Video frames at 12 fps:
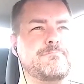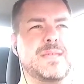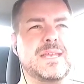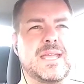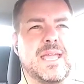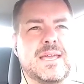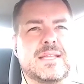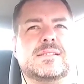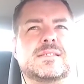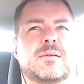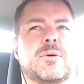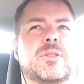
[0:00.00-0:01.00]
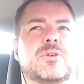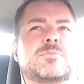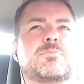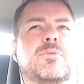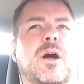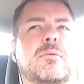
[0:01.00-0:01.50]
mitigate some of
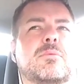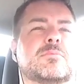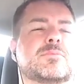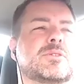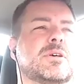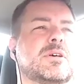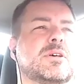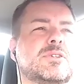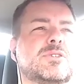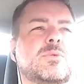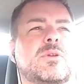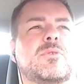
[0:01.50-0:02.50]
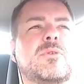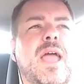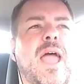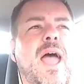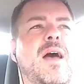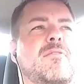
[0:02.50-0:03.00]
those problems. So we don't
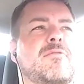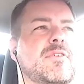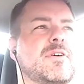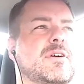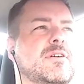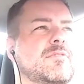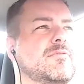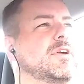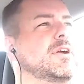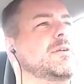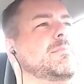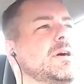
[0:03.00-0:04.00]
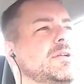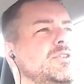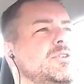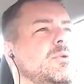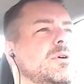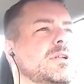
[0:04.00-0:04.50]
have very much
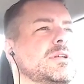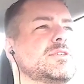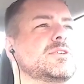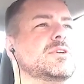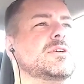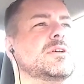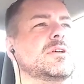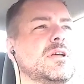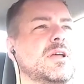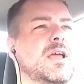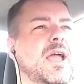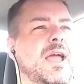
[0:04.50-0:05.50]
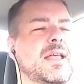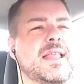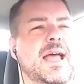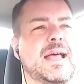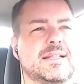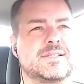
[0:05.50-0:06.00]
shortage.
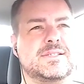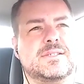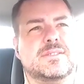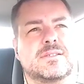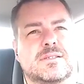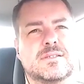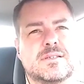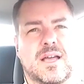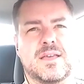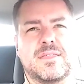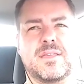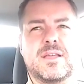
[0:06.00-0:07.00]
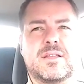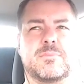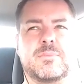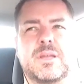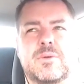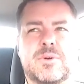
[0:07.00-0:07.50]
And that's, I think,
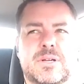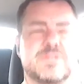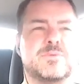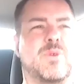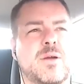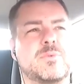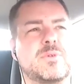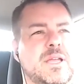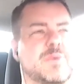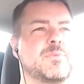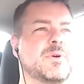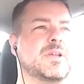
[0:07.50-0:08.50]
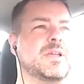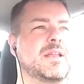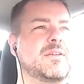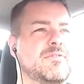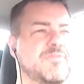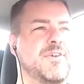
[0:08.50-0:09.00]
the main reason why we're
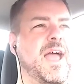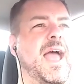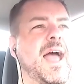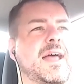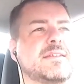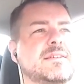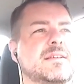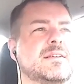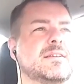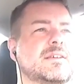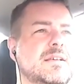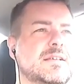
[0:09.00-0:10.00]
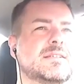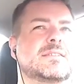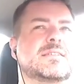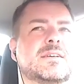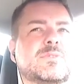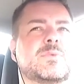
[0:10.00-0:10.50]
getting fat.
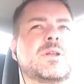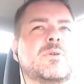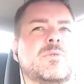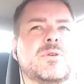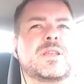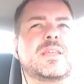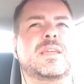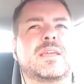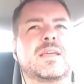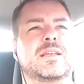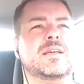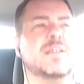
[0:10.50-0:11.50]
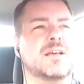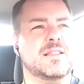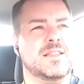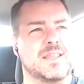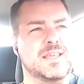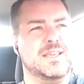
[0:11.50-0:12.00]
It's because we don't need
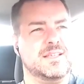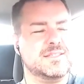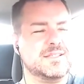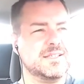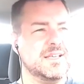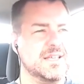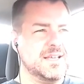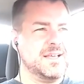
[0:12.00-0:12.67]
these